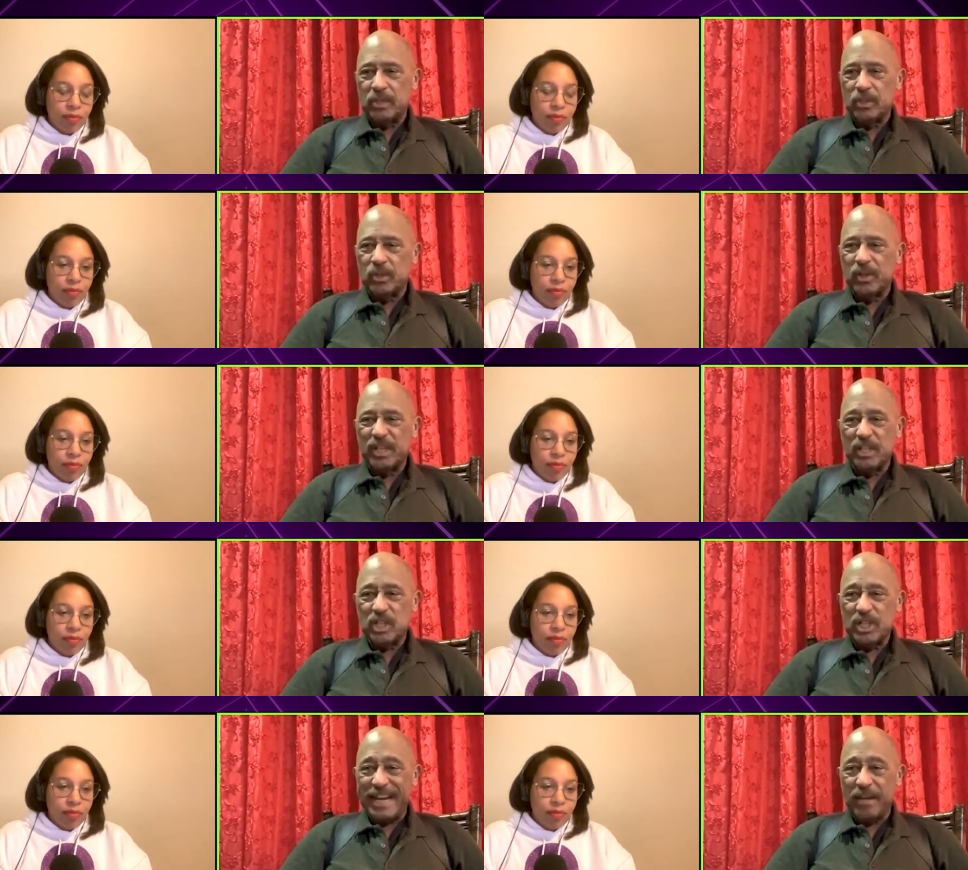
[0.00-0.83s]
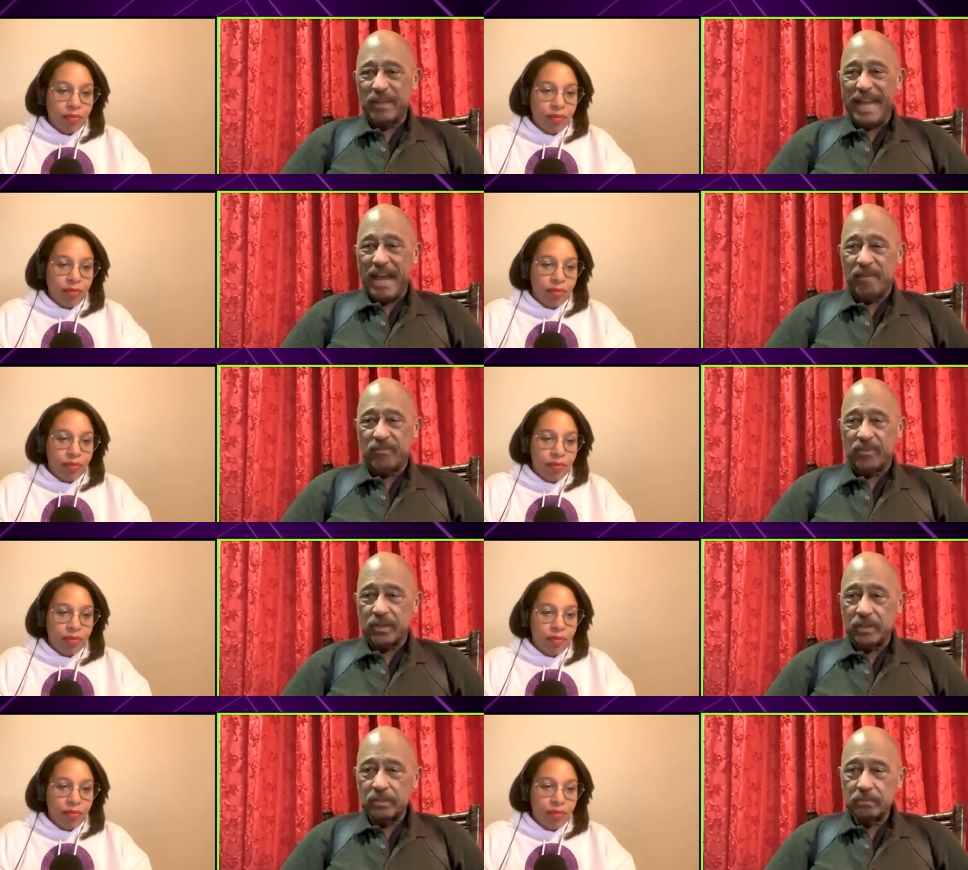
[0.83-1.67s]
Speaker 1: Pretoria, South
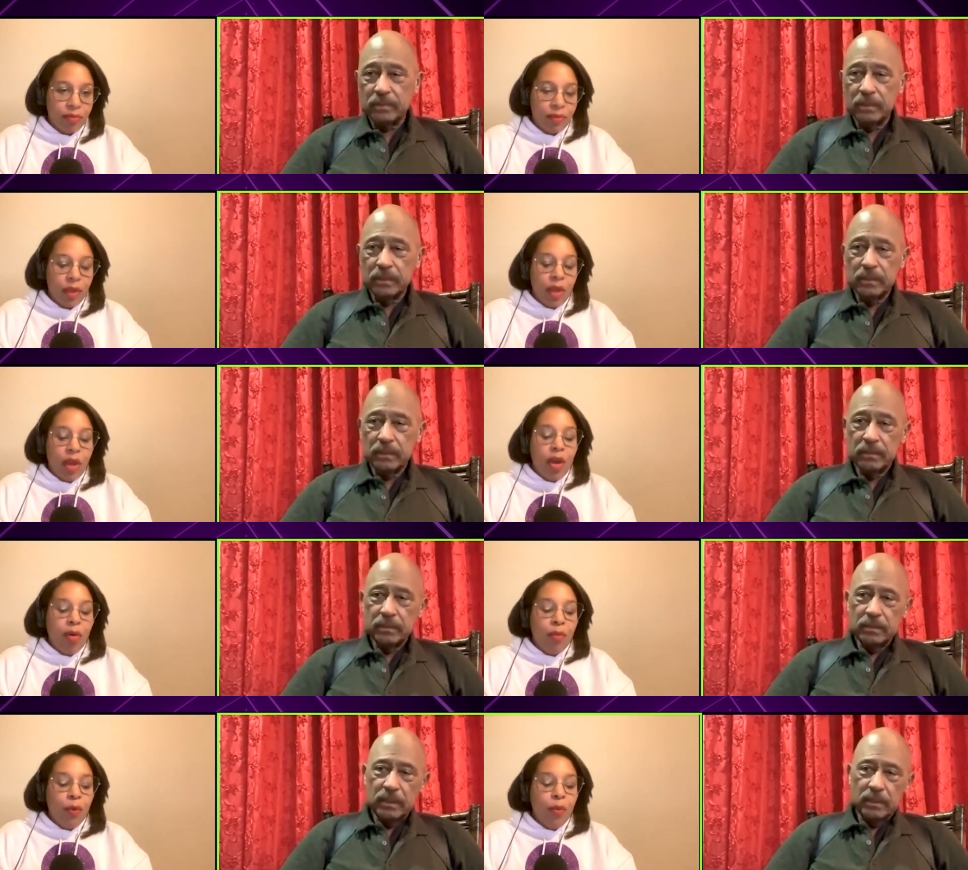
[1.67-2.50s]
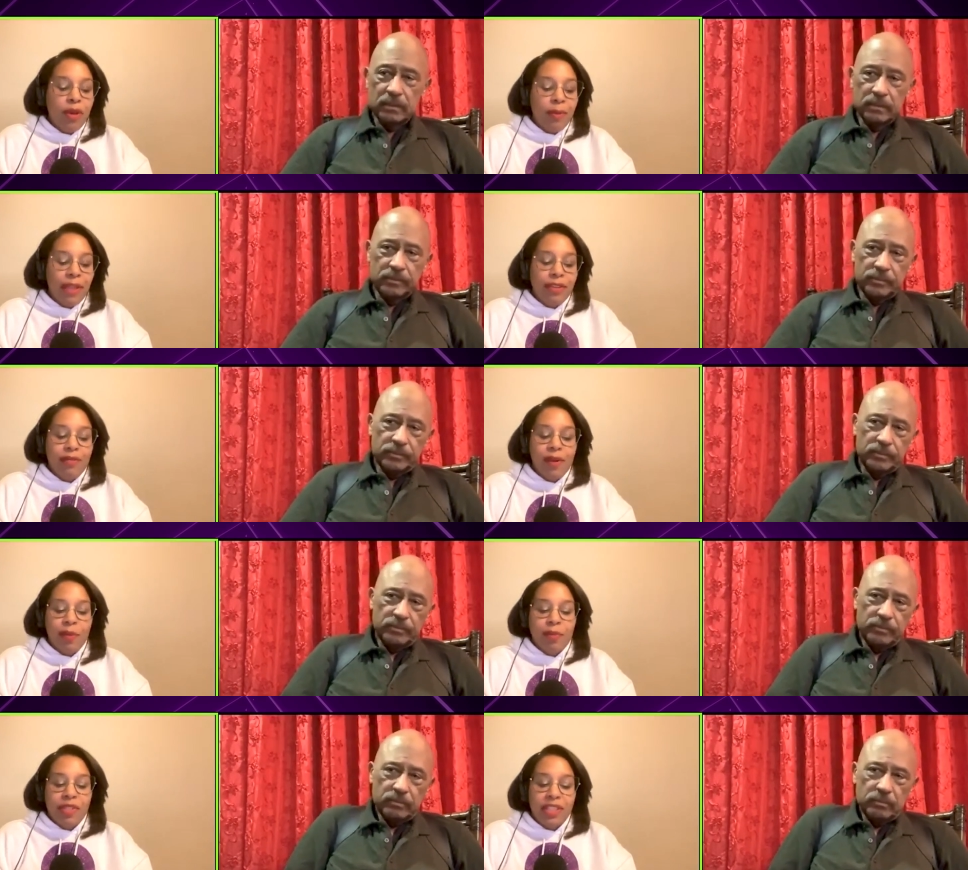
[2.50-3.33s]
Africa.
Speaker 2: But what about the
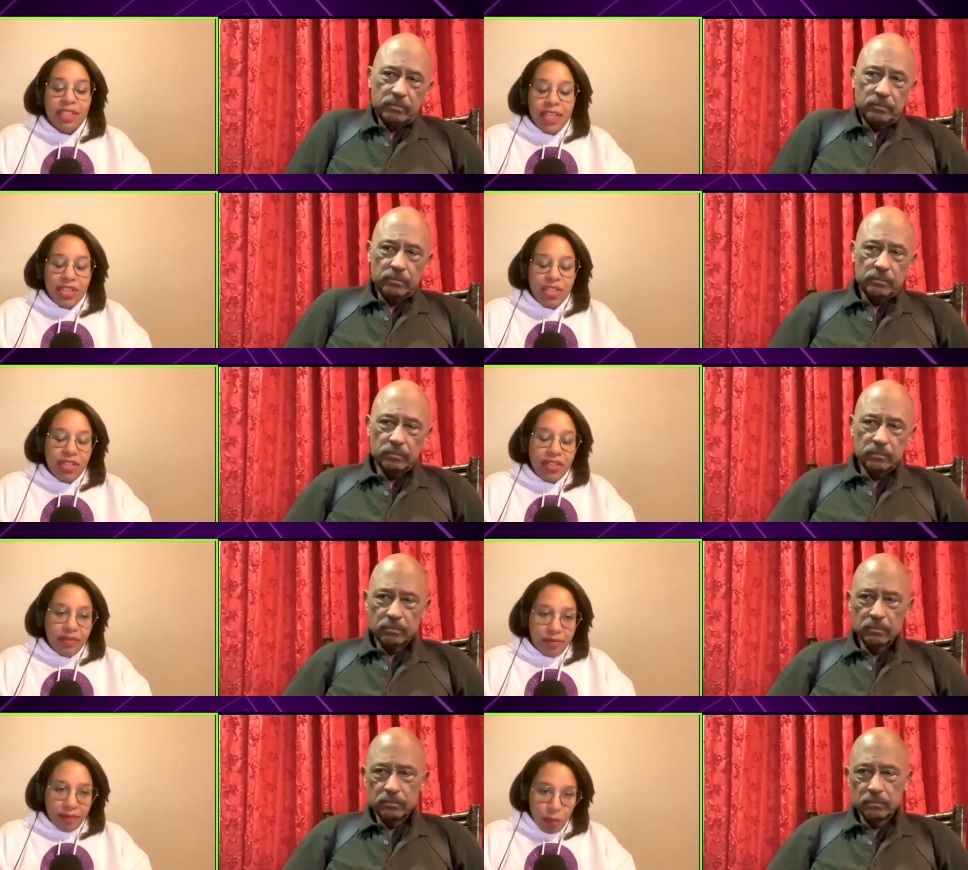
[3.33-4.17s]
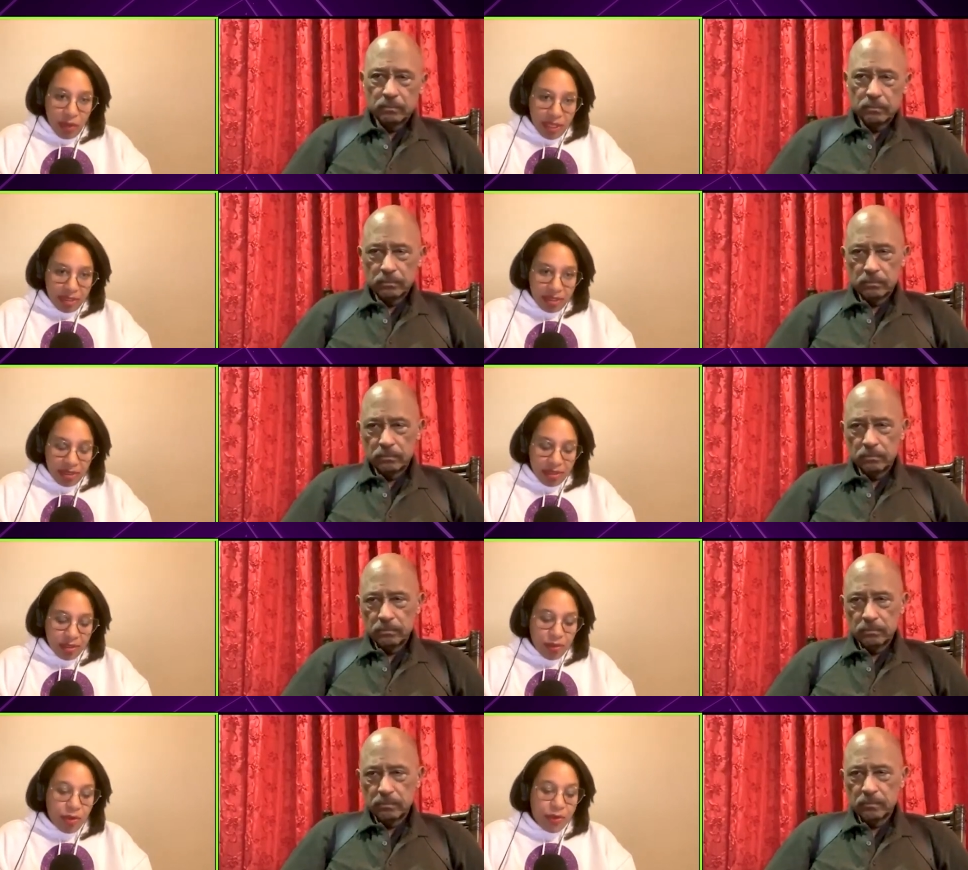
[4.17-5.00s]
representation of
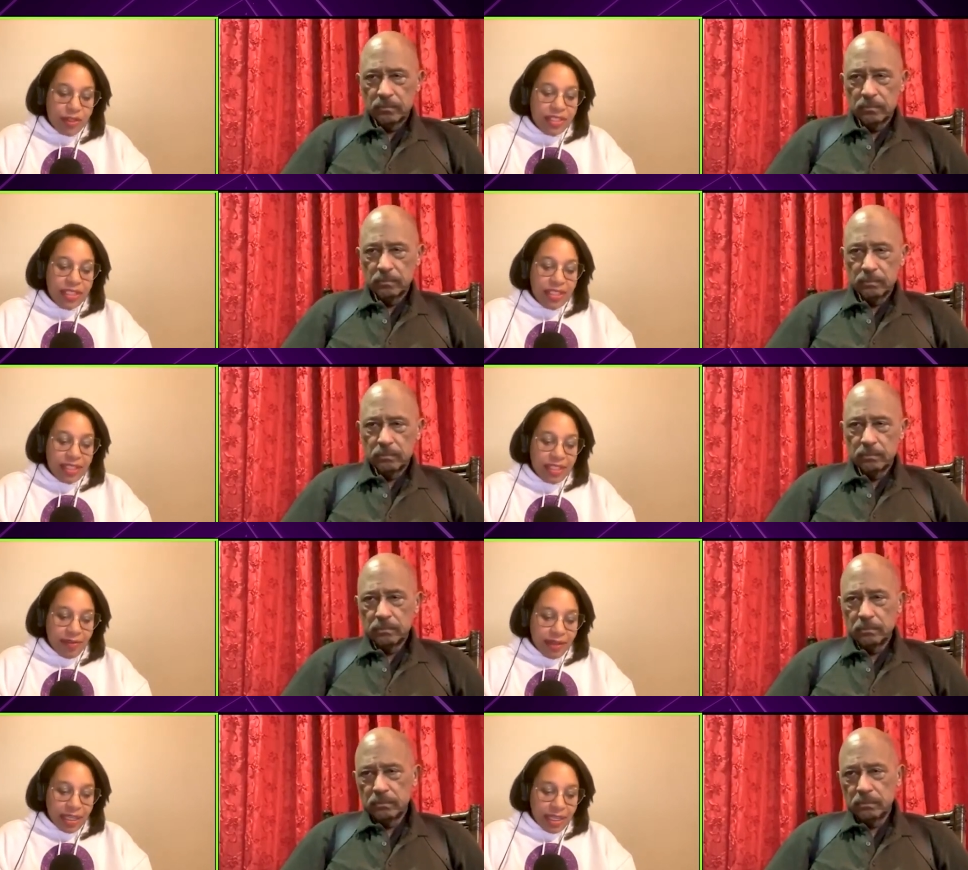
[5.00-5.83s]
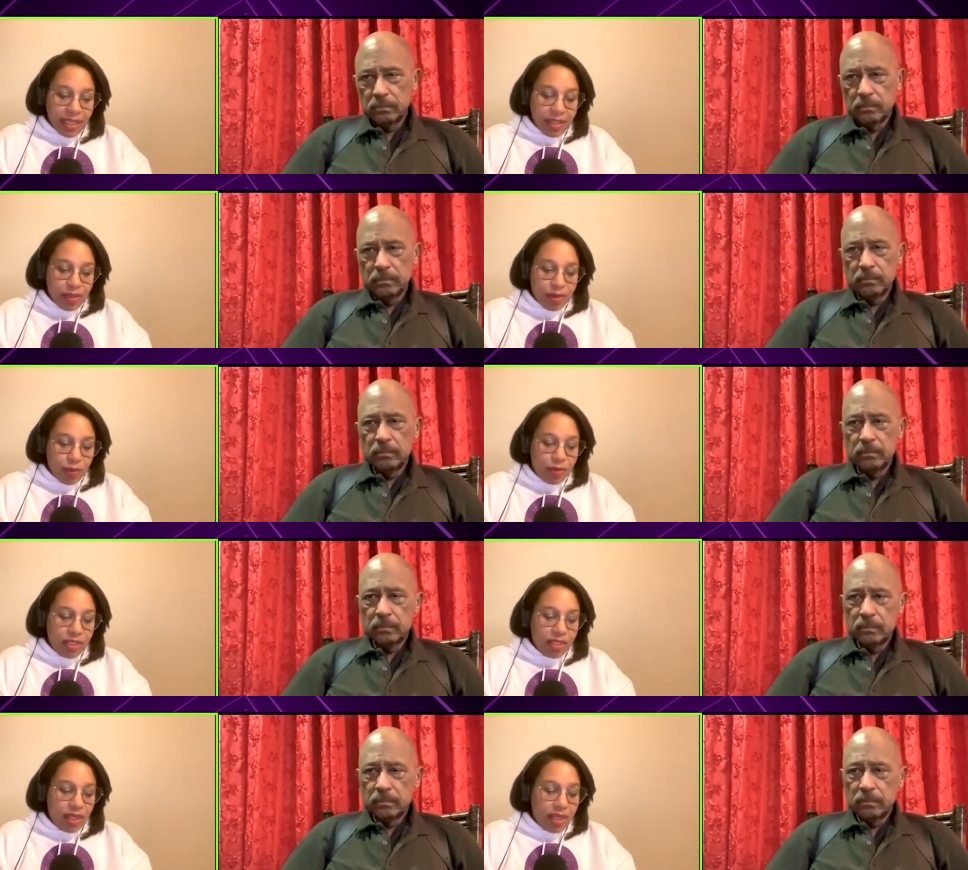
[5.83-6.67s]
Kwanzaa? You know, because it's 7
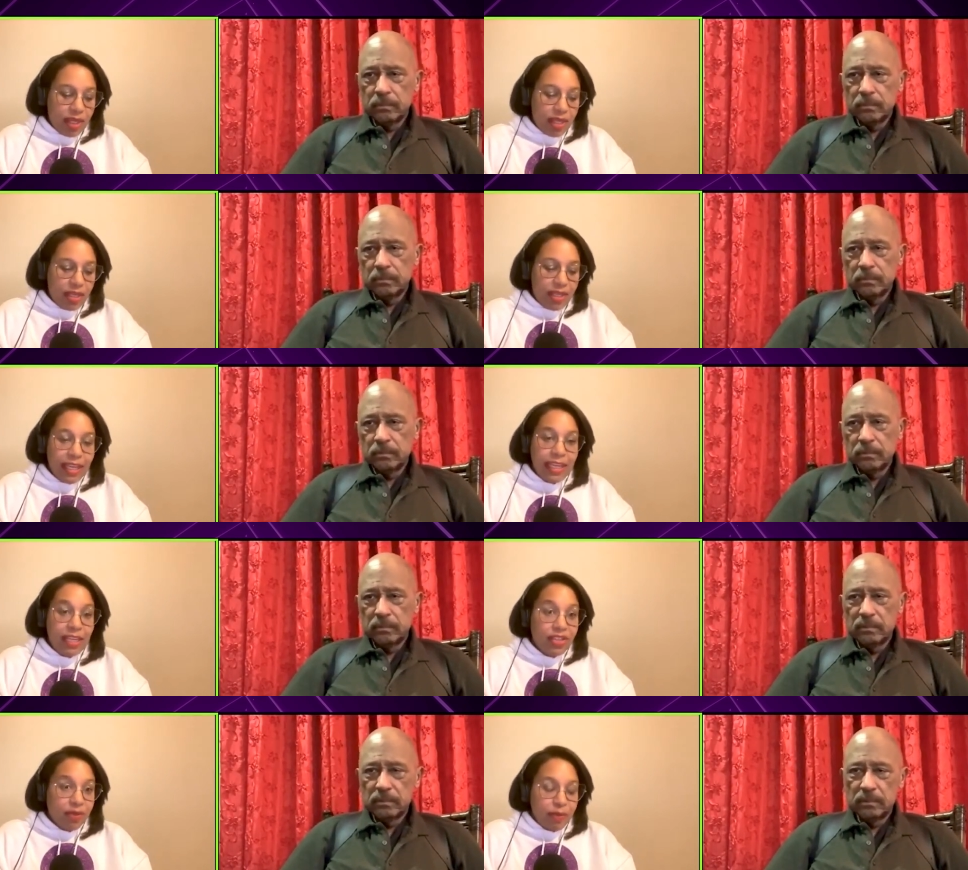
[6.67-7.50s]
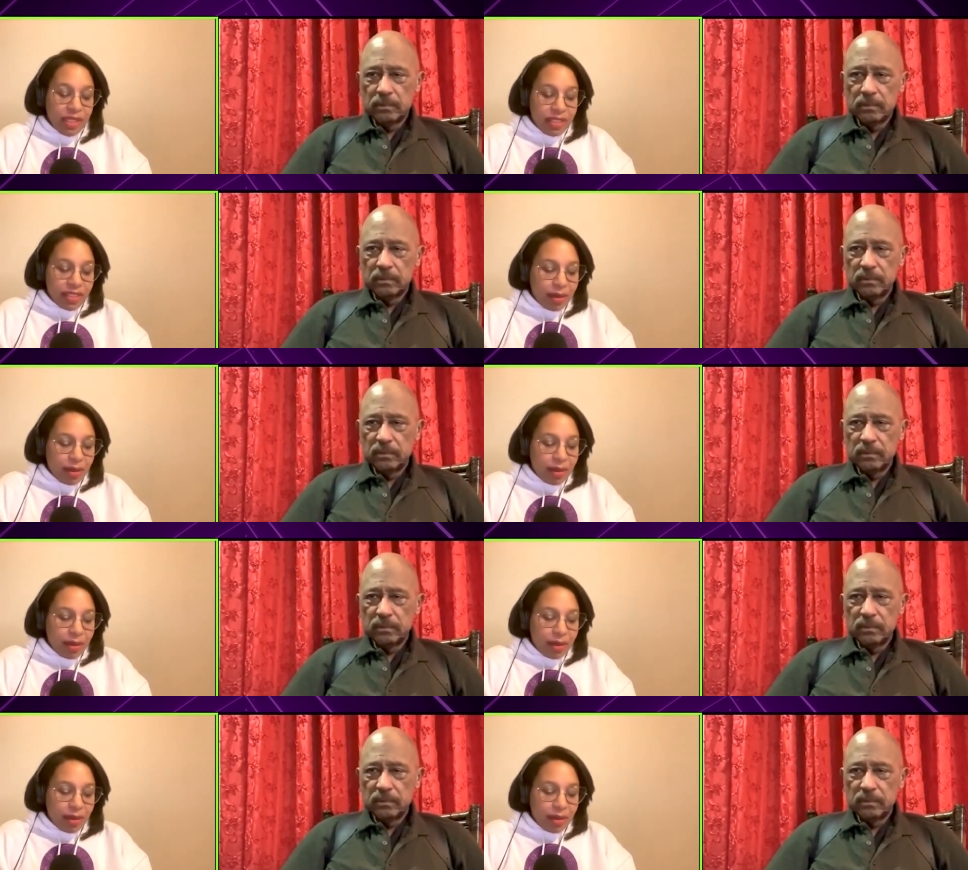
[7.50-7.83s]
candles and they each mean